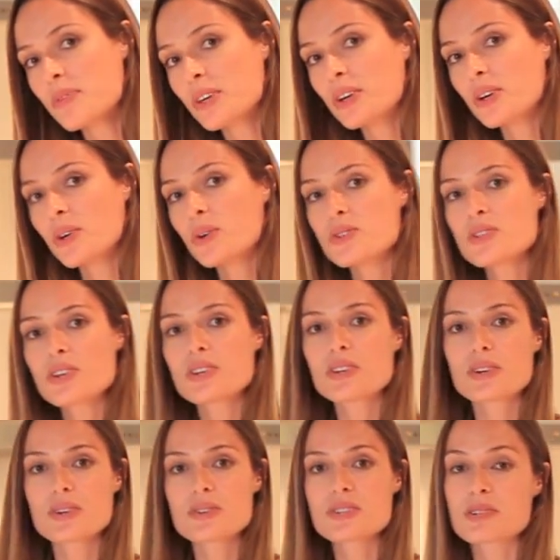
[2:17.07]
but you can also
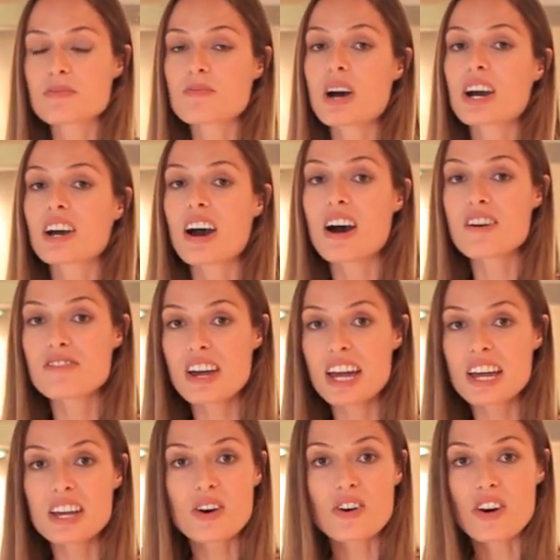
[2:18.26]
use some
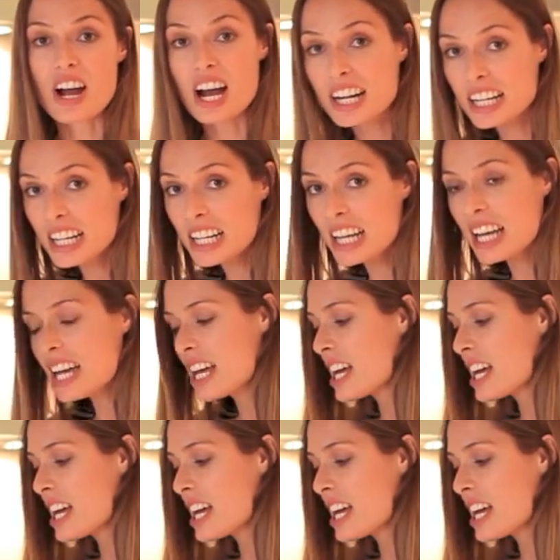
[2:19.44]
agave or honey